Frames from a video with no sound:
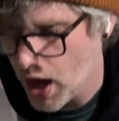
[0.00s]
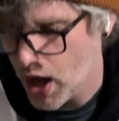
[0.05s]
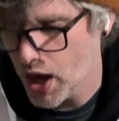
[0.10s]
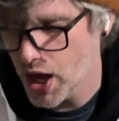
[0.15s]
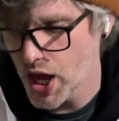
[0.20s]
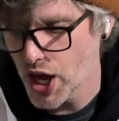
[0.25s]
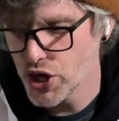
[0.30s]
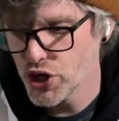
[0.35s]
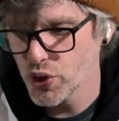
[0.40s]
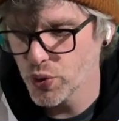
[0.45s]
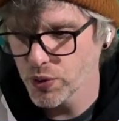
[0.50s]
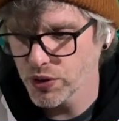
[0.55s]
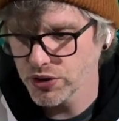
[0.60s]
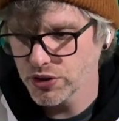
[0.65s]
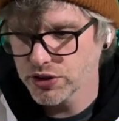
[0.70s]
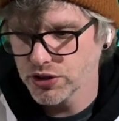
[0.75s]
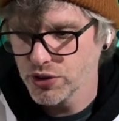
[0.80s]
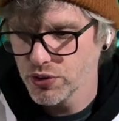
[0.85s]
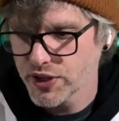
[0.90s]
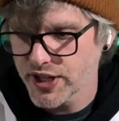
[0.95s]
And
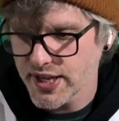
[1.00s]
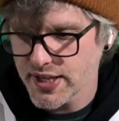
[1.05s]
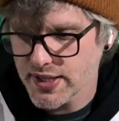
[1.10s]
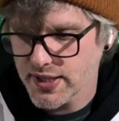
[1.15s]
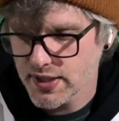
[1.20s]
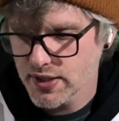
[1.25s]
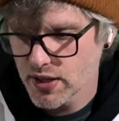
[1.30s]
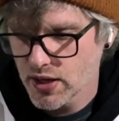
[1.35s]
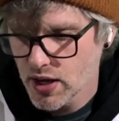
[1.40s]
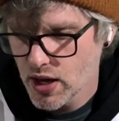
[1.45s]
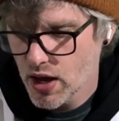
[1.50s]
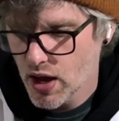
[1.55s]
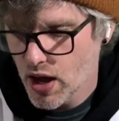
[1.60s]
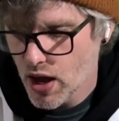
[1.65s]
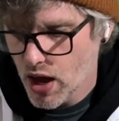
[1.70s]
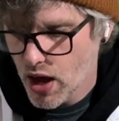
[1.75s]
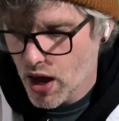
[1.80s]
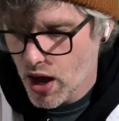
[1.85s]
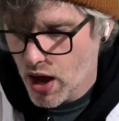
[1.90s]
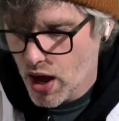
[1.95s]
newer Lucas.
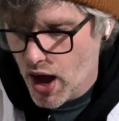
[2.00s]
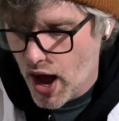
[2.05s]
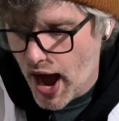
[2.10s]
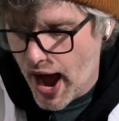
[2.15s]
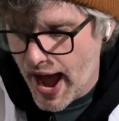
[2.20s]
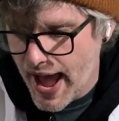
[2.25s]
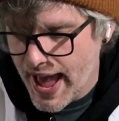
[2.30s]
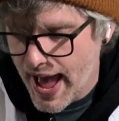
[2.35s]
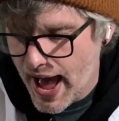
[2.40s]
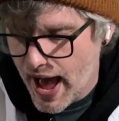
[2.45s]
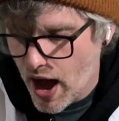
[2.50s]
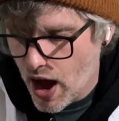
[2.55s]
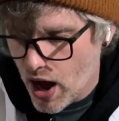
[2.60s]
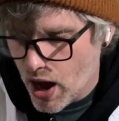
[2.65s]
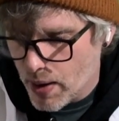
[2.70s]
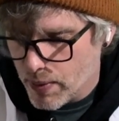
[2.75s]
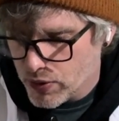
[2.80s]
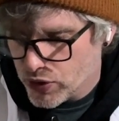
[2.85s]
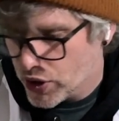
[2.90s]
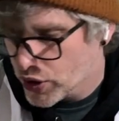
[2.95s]

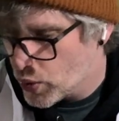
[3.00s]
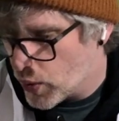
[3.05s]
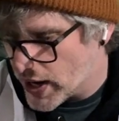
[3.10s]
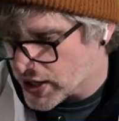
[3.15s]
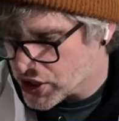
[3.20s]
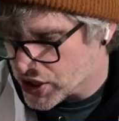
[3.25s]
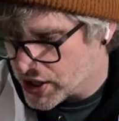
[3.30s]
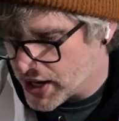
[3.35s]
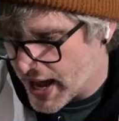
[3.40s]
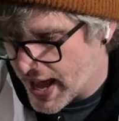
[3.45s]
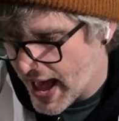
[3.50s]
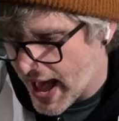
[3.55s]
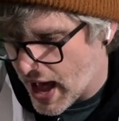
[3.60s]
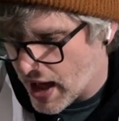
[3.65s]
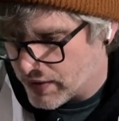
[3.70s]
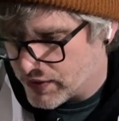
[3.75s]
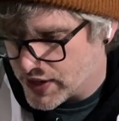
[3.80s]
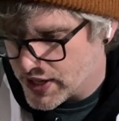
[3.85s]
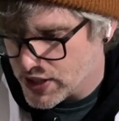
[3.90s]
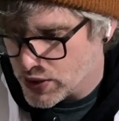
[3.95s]
The question I
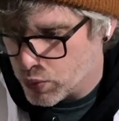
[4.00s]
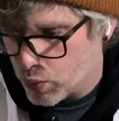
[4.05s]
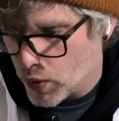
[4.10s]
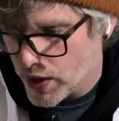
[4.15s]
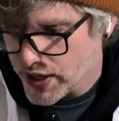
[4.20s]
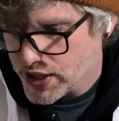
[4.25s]
have is,